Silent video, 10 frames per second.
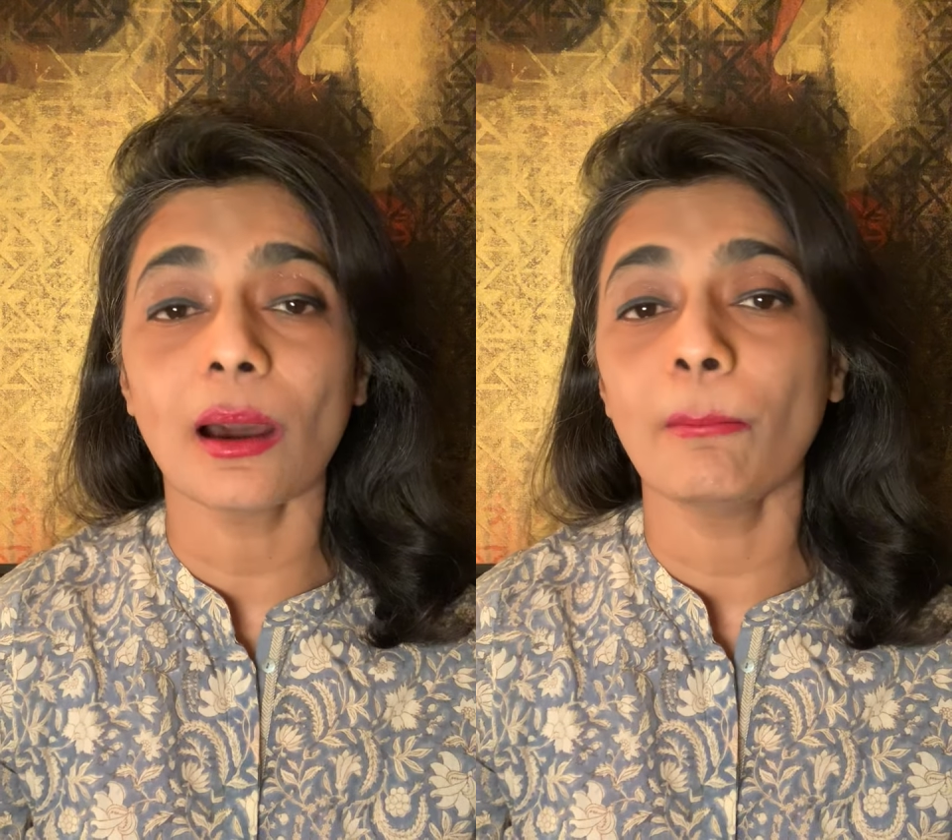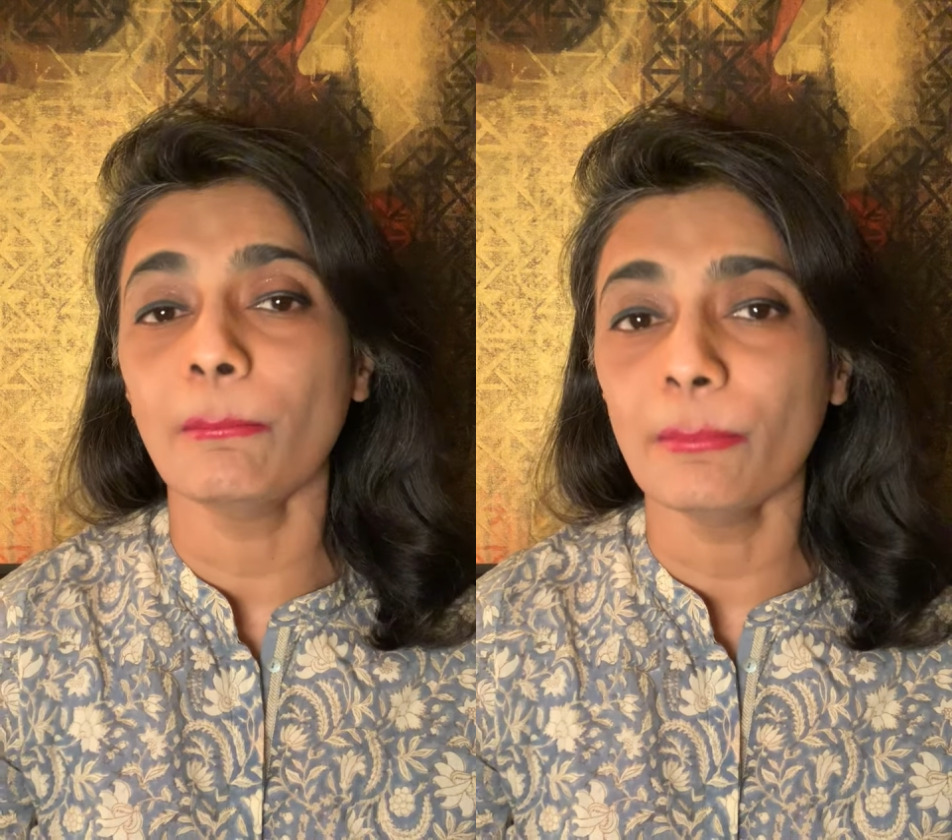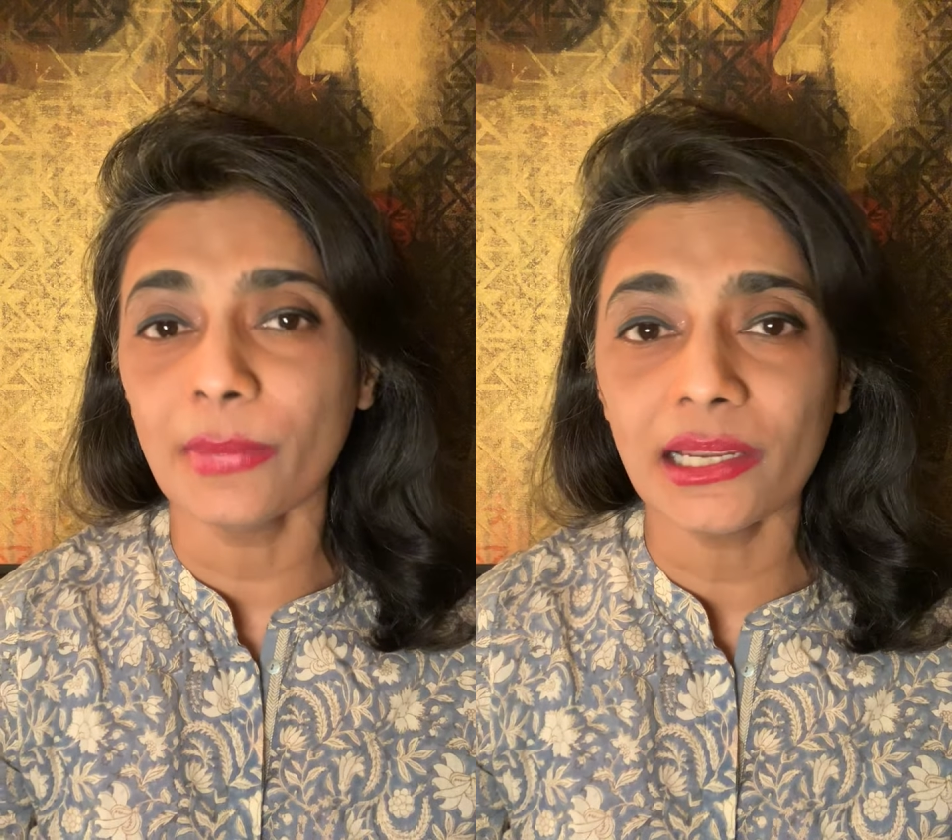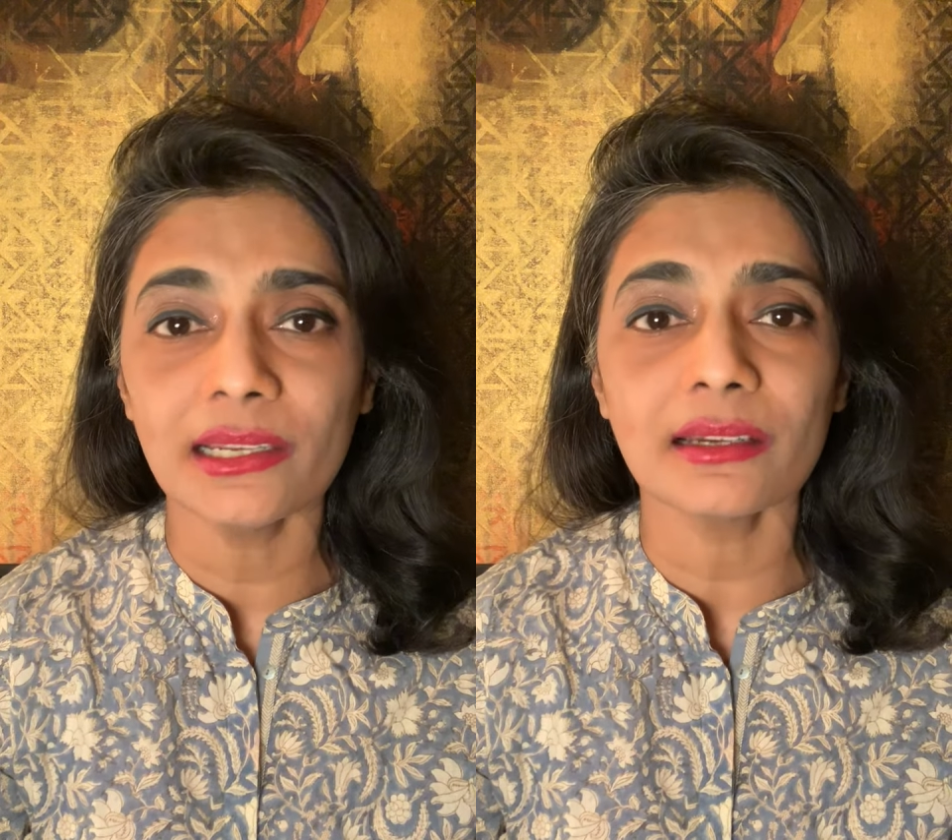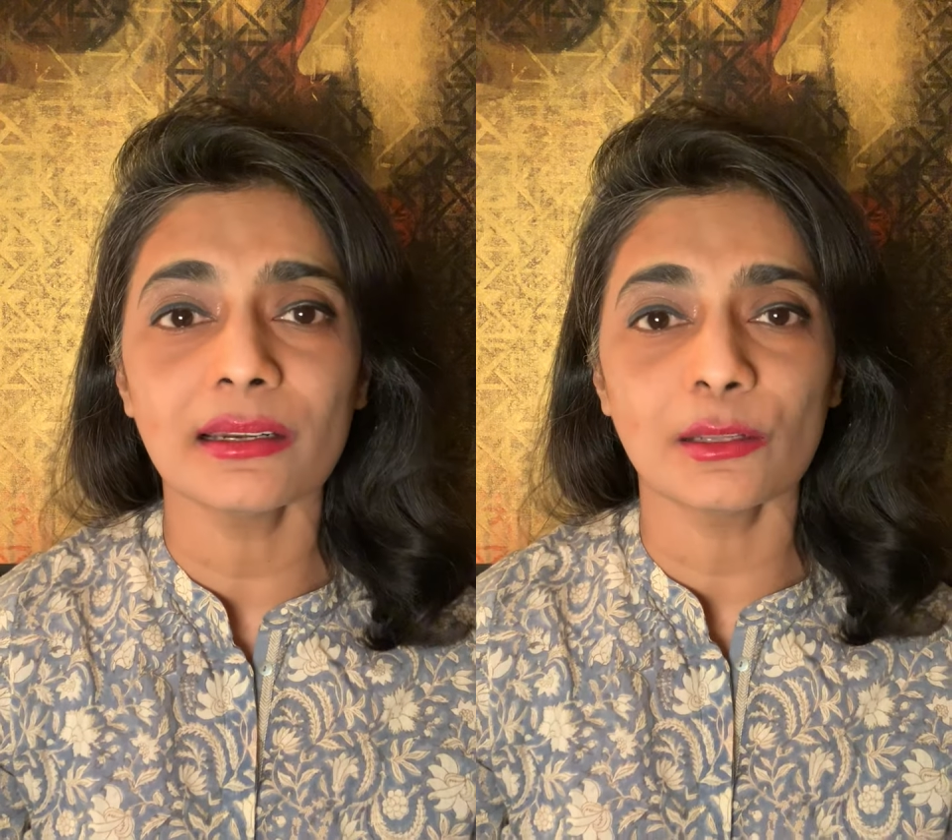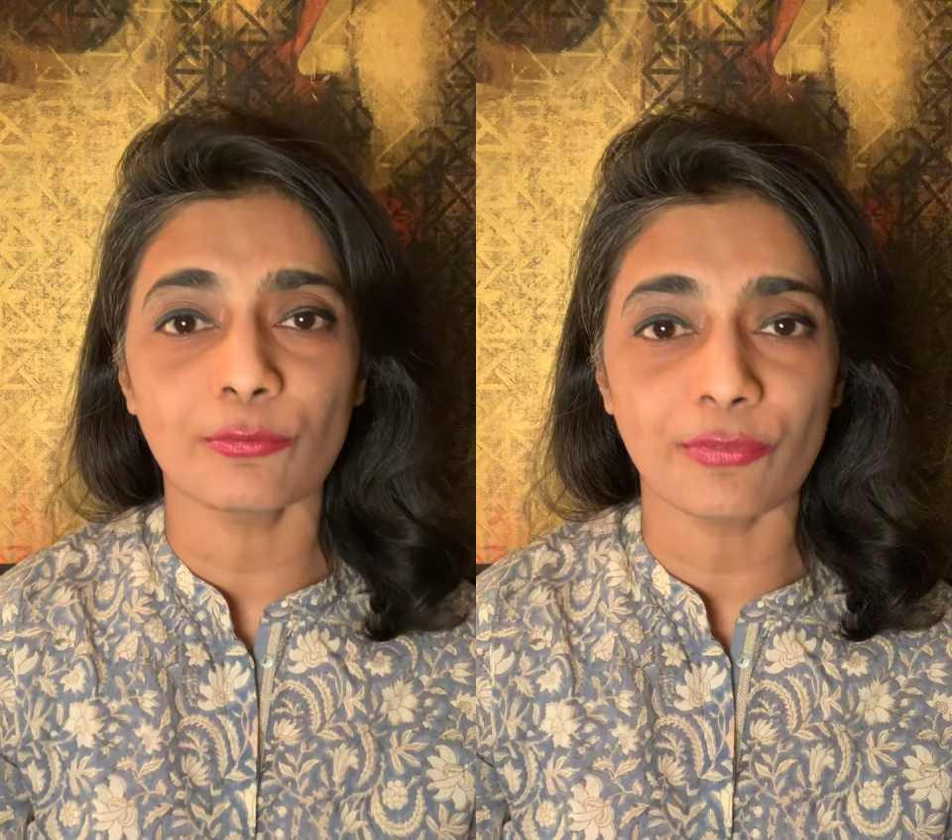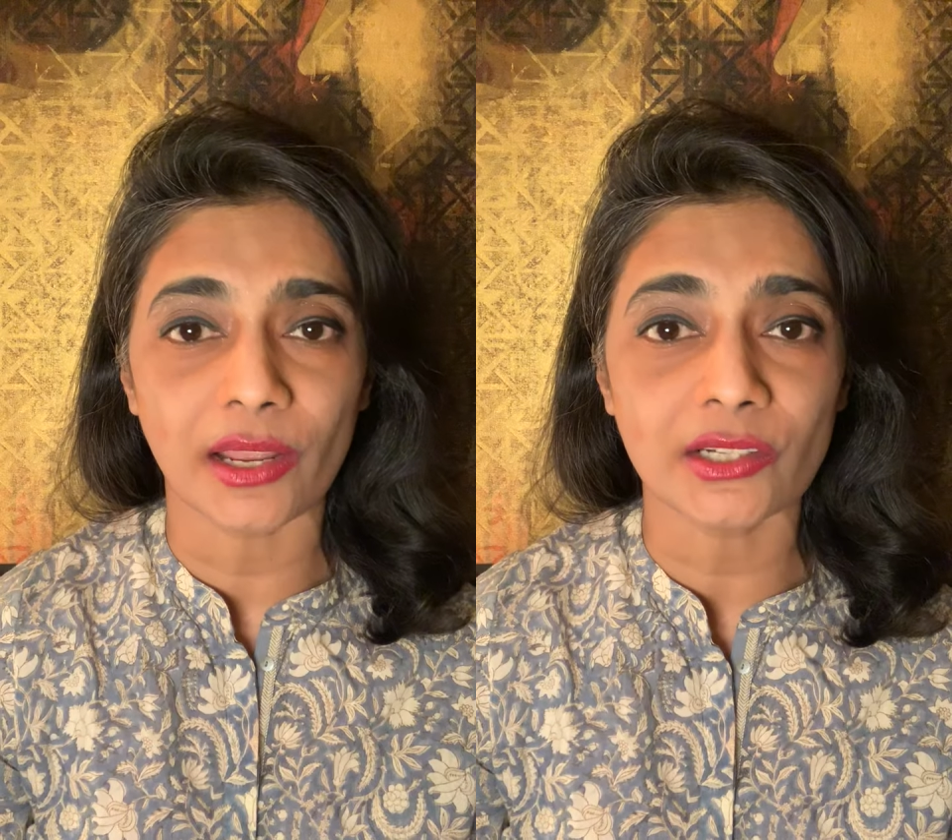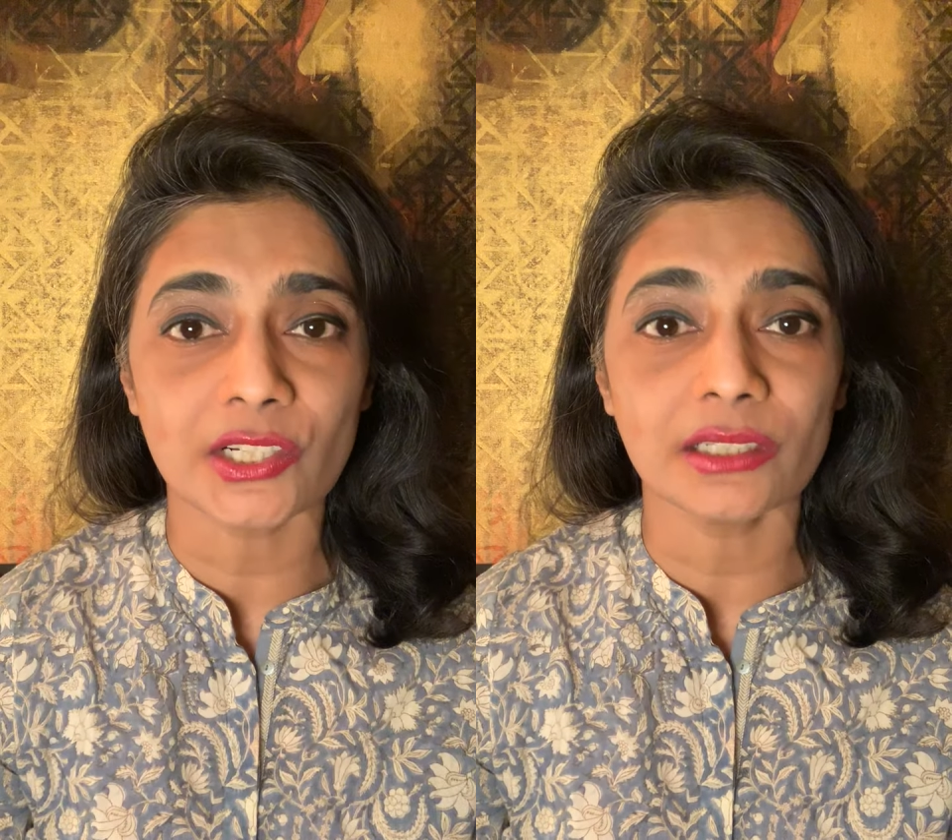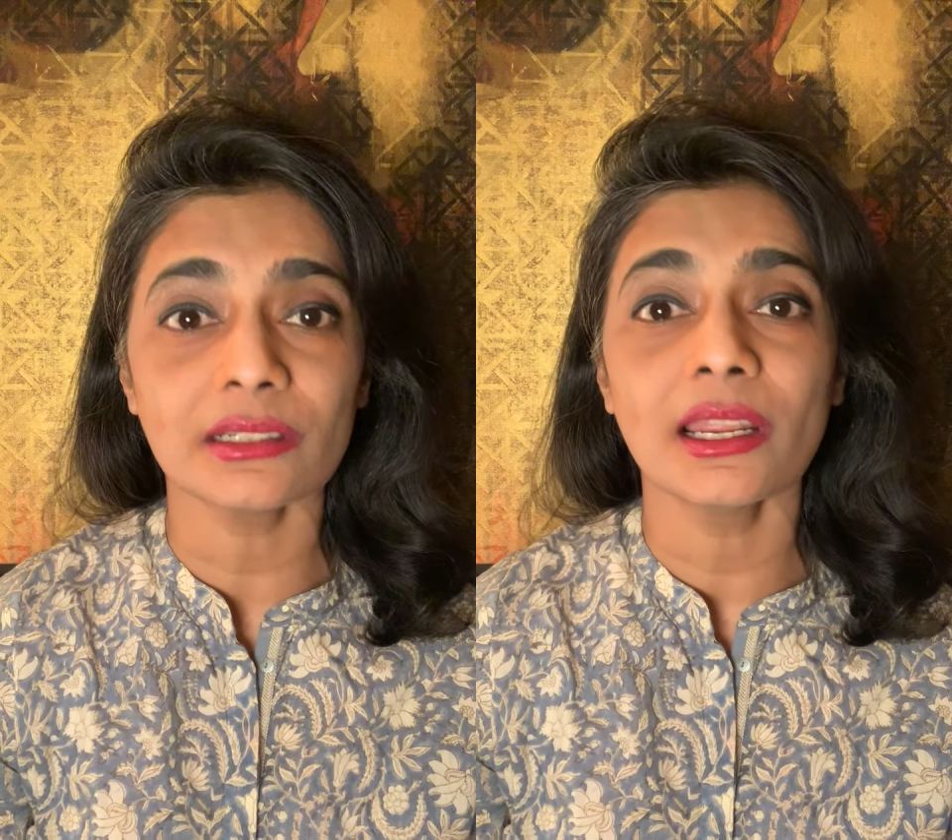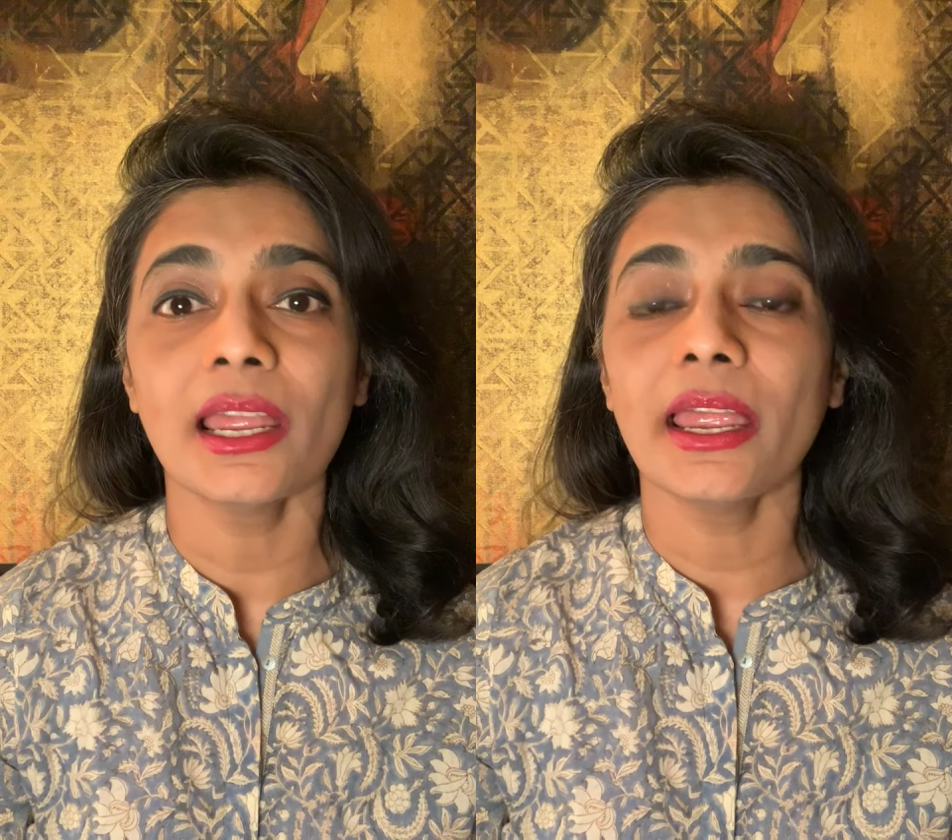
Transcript: a million deflection